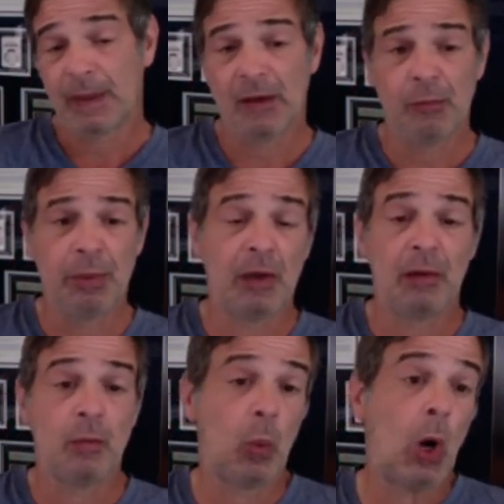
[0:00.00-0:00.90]
is
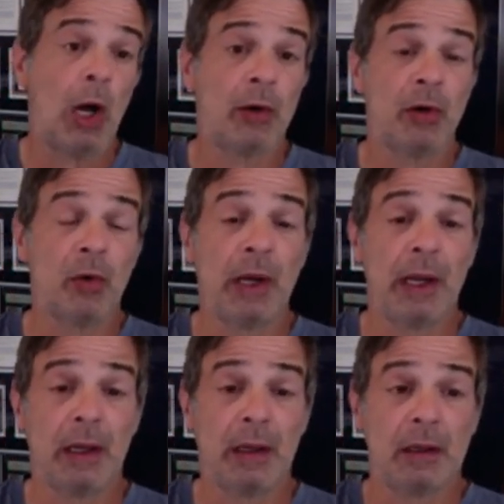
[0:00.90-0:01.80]
being watered
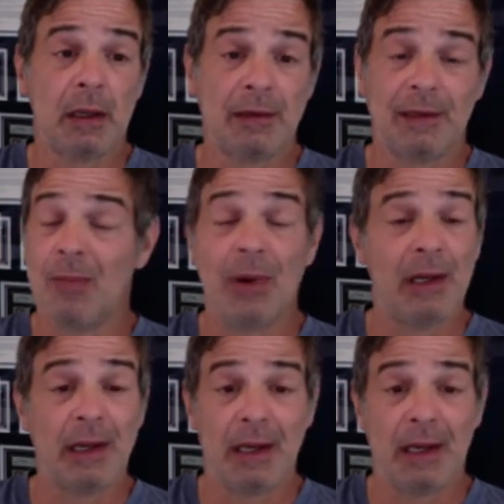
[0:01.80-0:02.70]
away day by
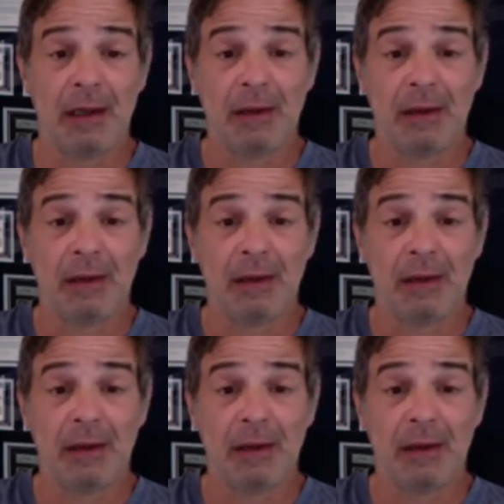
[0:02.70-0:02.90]
day.